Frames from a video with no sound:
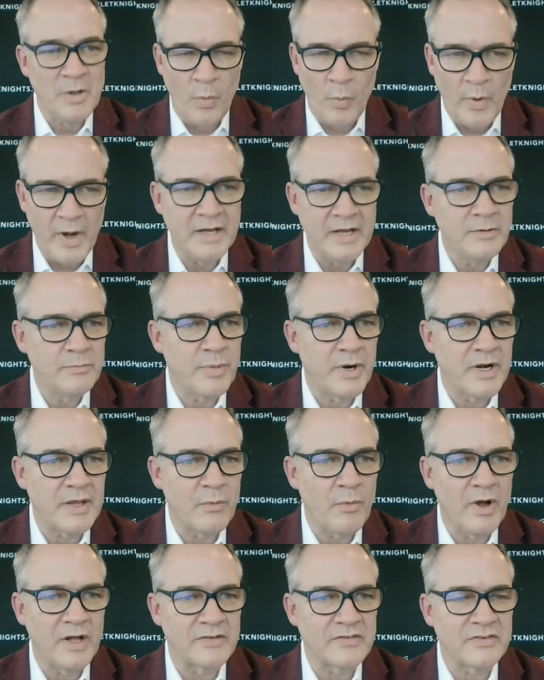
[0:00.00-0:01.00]
you know, win, but
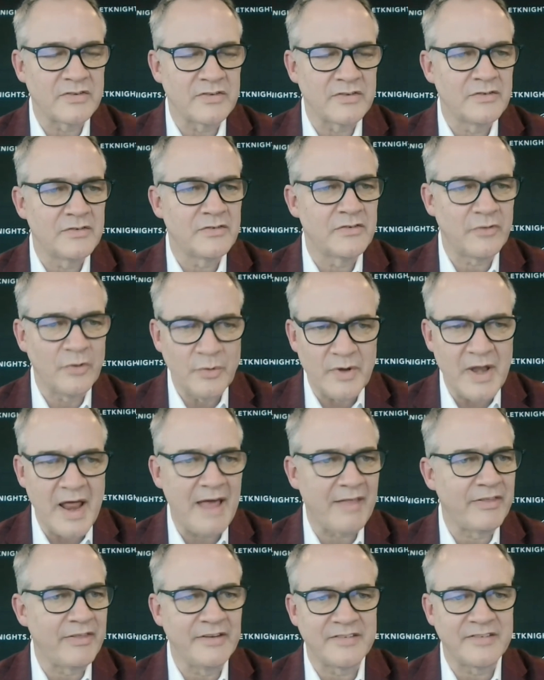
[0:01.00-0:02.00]
he wants student
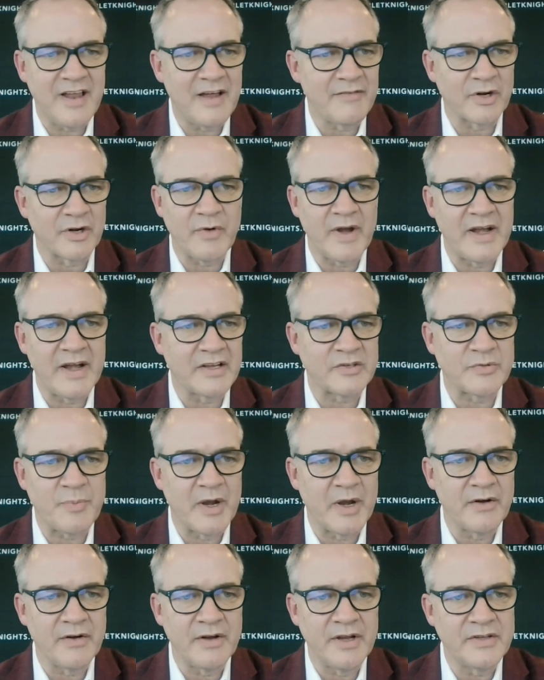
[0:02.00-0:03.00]
athletes to have a great
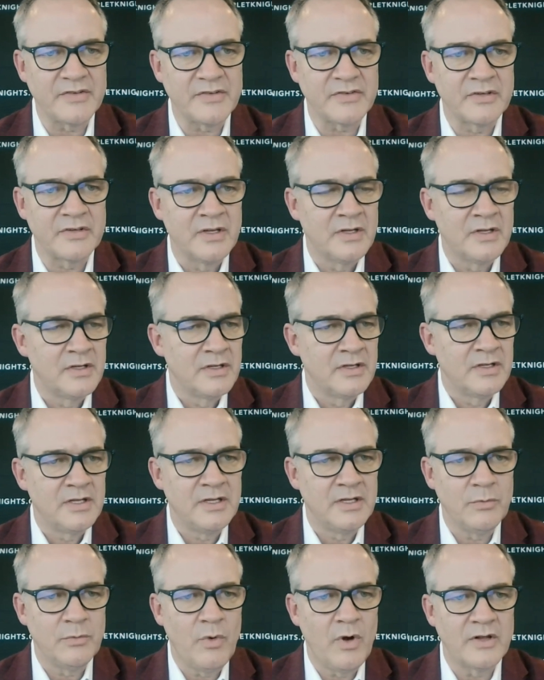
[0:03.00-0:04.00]
experience.
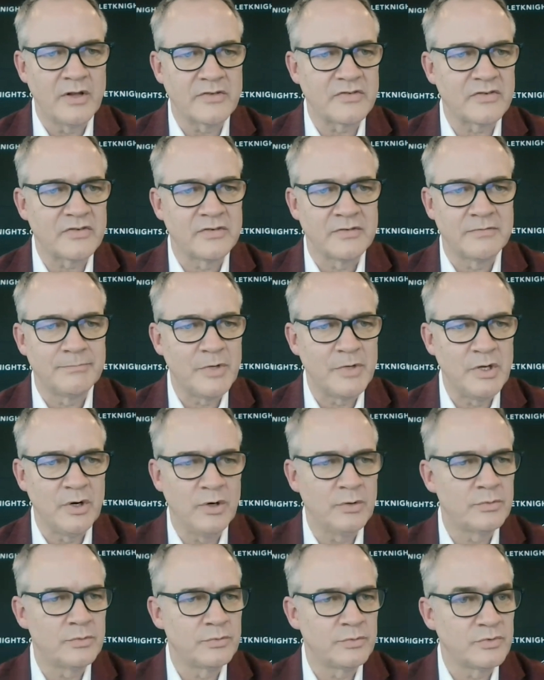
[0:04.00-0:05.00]
He wants, you
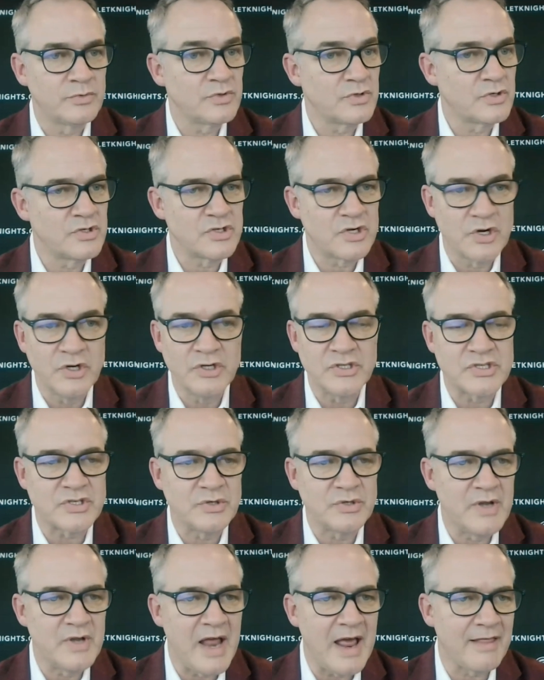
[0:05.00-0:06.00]
know, good
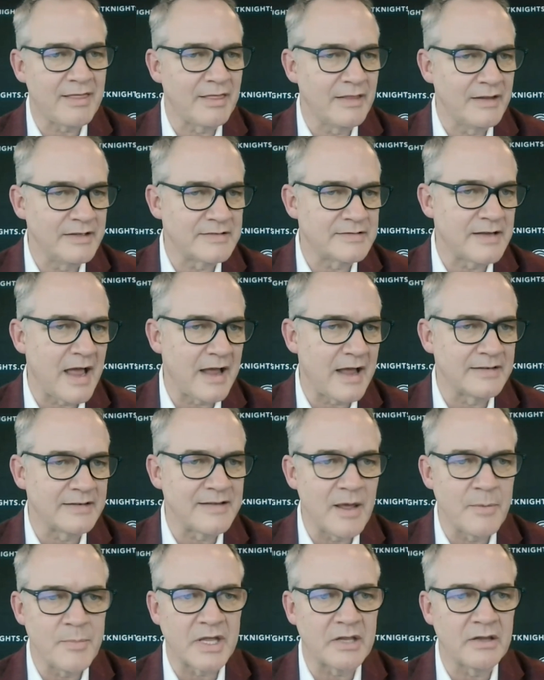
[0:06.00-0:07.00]
student athletes
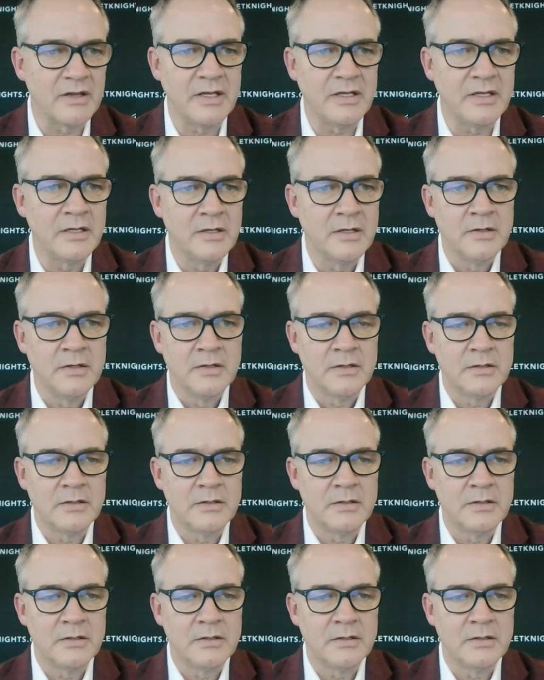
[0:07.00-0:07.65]
academically.